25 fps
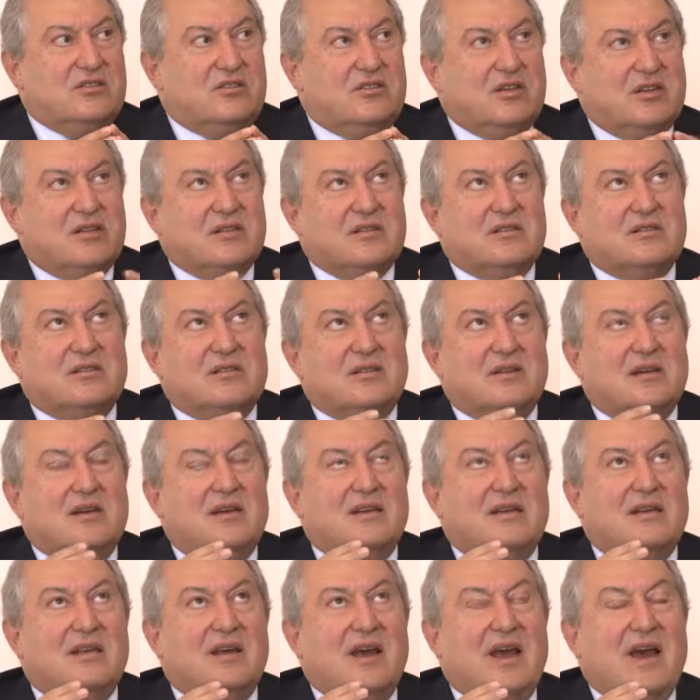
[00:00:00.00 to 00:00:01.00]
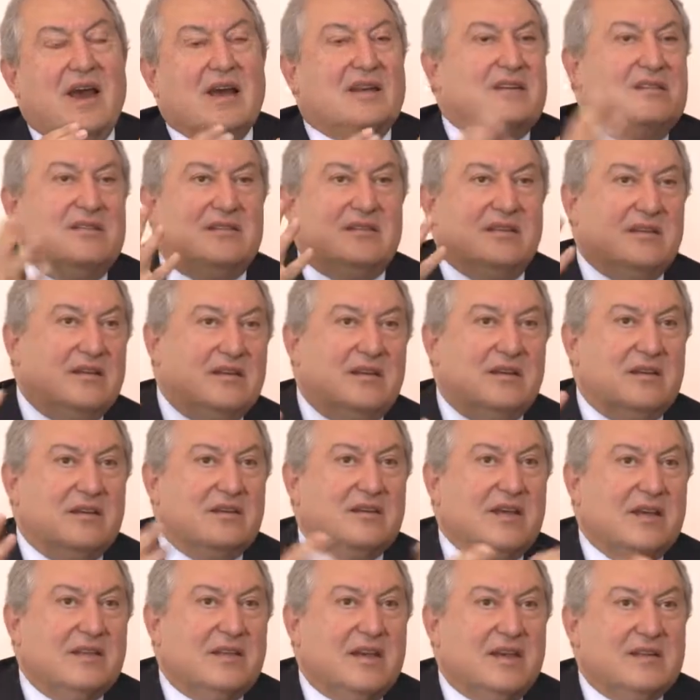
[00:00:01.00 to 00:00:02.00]
just an accident
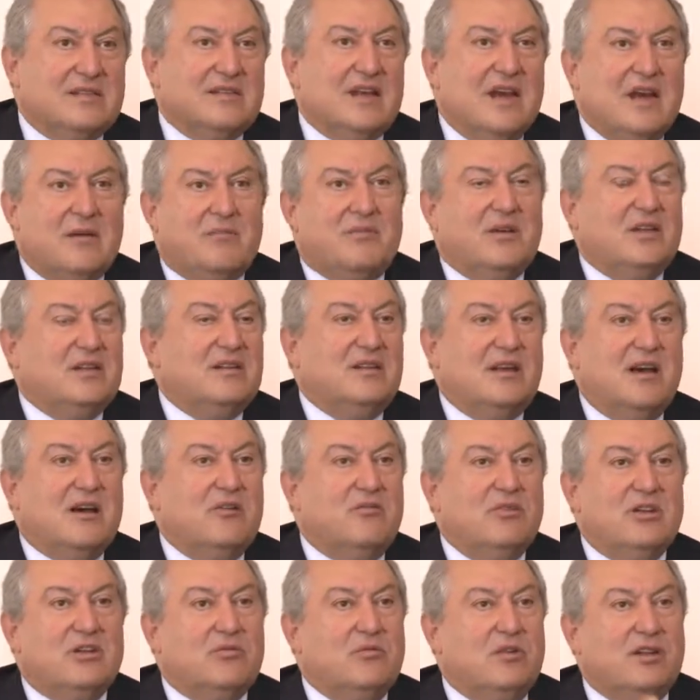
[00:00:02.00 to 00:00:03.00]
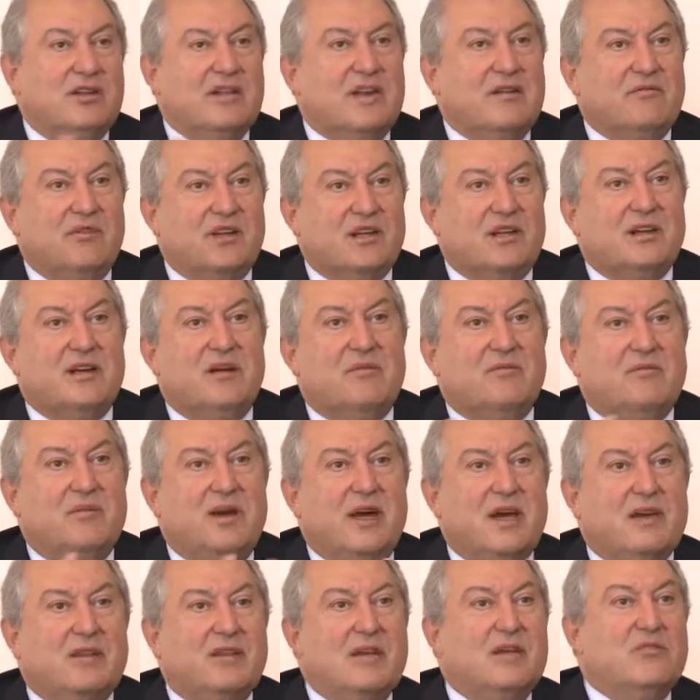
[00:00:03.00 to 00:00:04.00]
that has happened now, it will never come
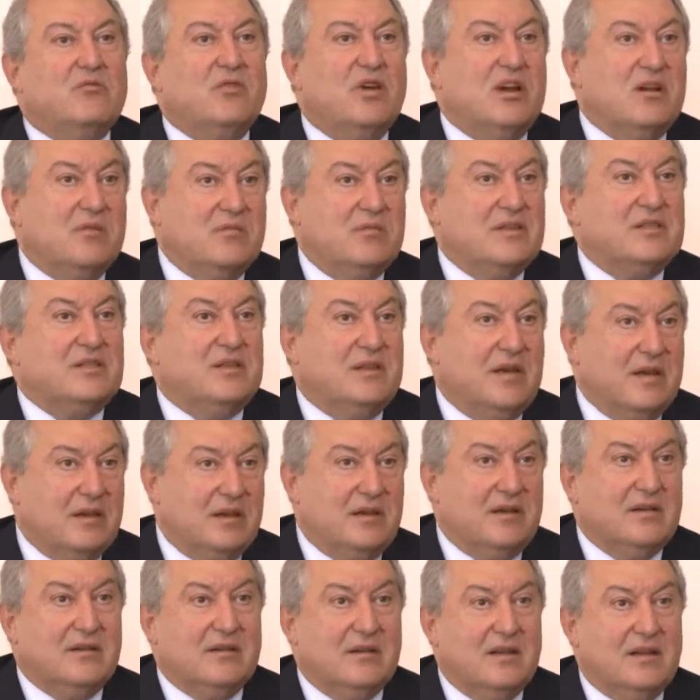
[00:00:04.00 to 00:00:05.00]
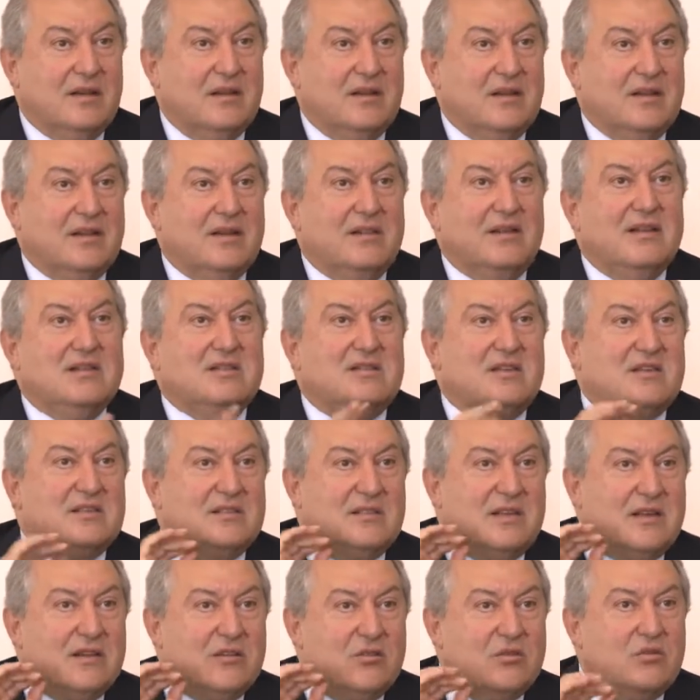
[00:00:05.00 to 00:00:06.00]
back, then we are mistaken. This is
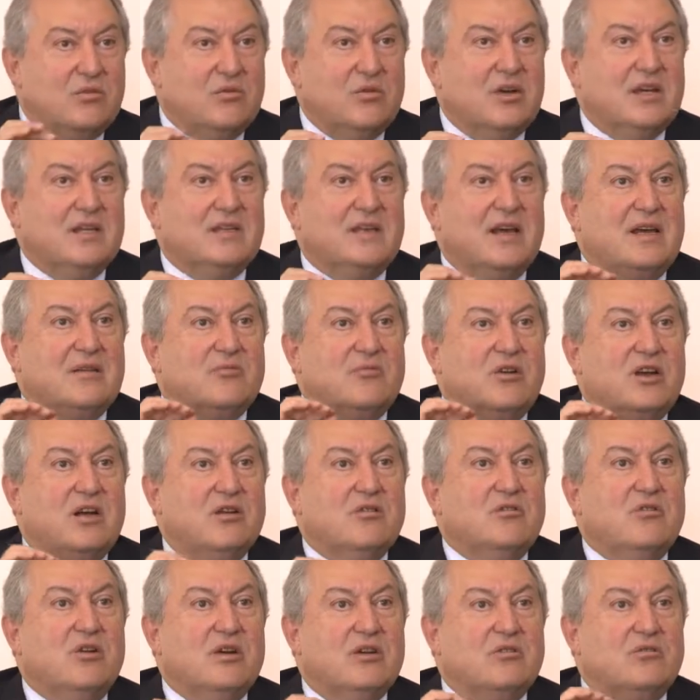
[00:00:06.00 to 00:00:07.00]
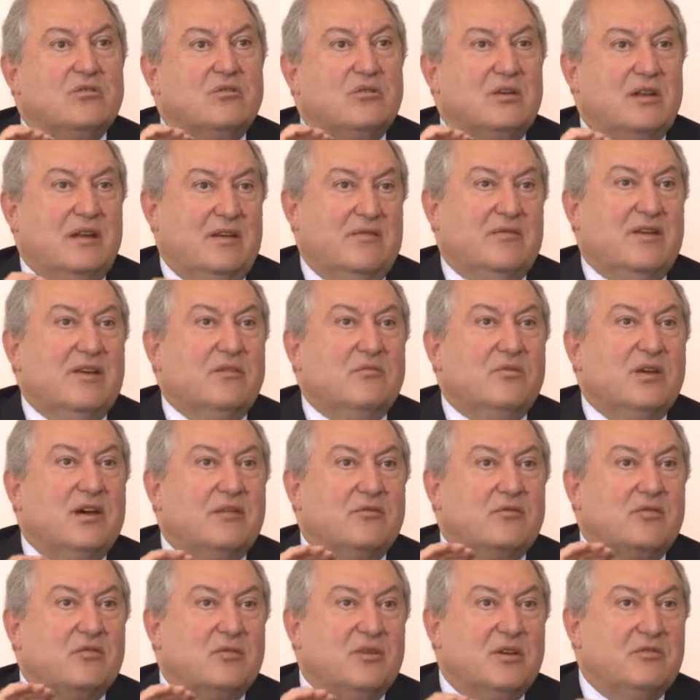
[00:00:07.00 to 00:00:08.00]
the new world that we are going to live, and we
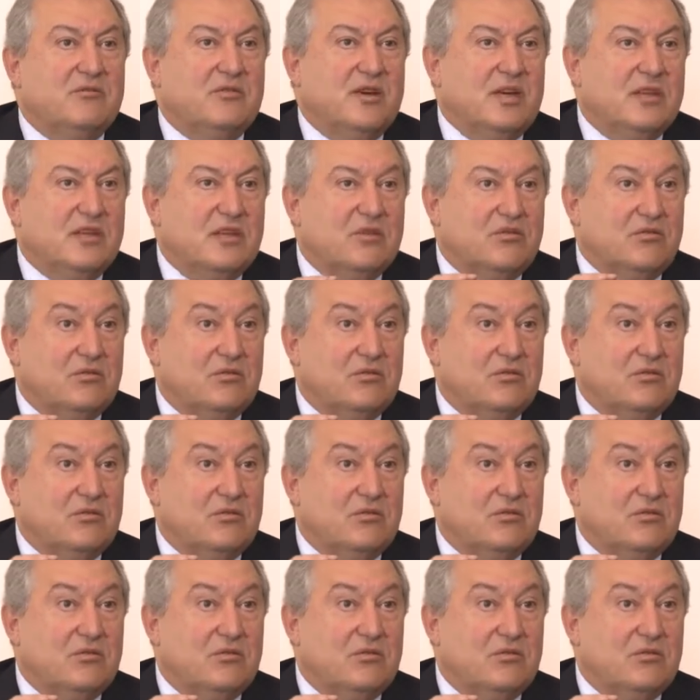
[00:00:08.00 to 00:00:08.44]
have to be ready